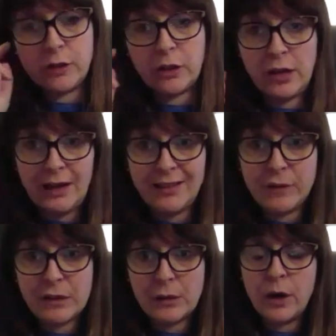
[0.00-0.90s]

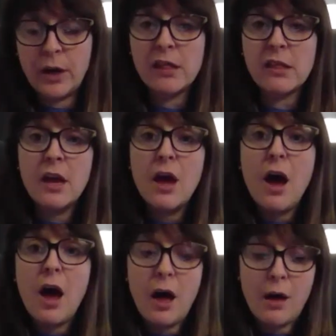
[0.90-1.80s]
connectivity wise,
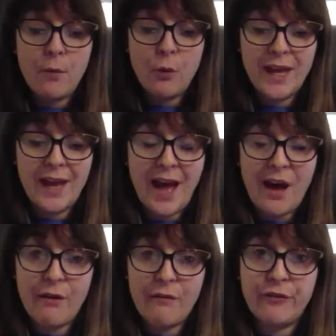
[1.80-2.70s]
we
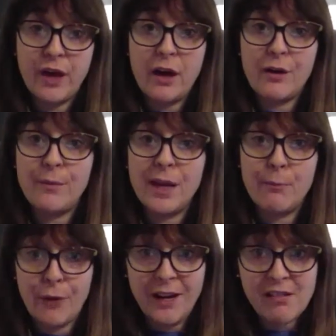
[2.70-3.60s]
have
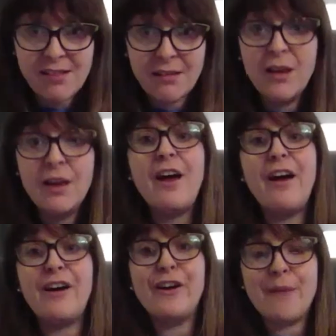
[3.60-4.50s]
embraced,
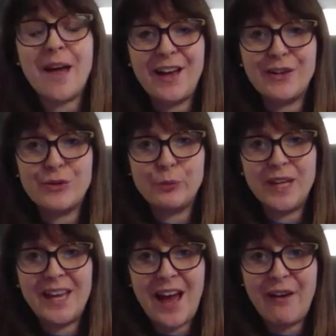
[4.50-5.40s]
and
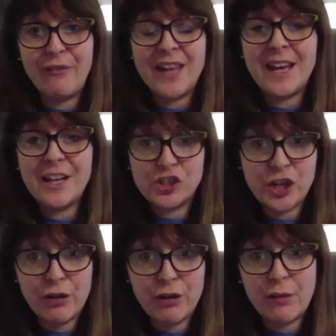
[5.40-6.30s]
that
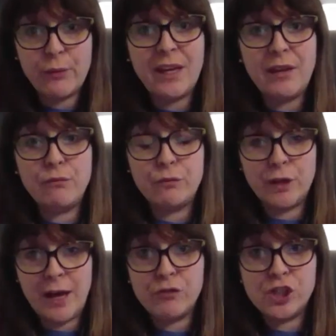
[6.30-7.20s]
shows that we
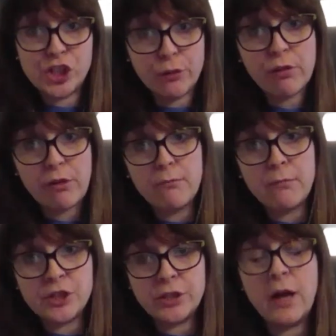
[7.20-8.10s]
can reduce our
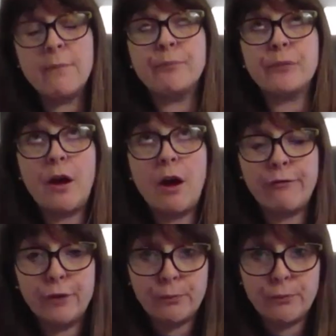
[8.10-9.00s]
emission, our
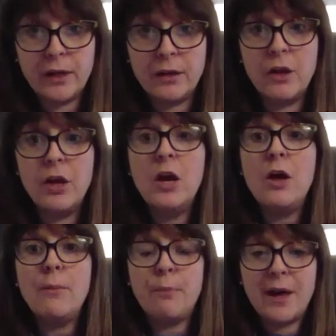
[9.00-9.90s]
footprint
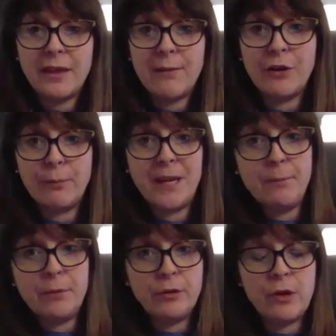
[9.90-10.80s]
by the amount of
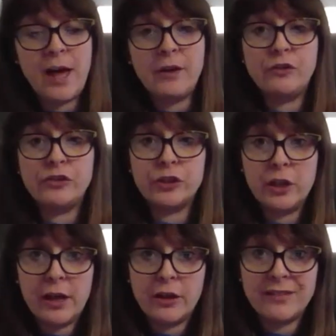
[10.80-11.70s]
people and
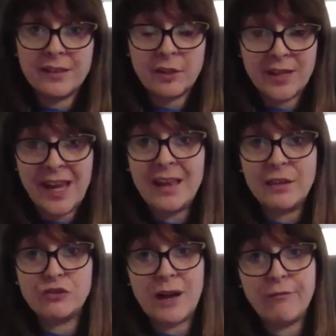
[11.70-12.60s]
kit that
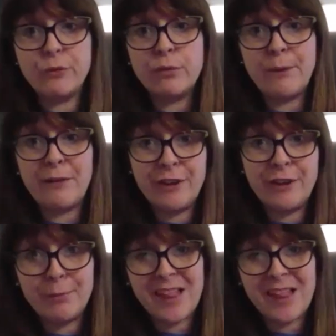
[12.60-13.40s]
travels by 50%,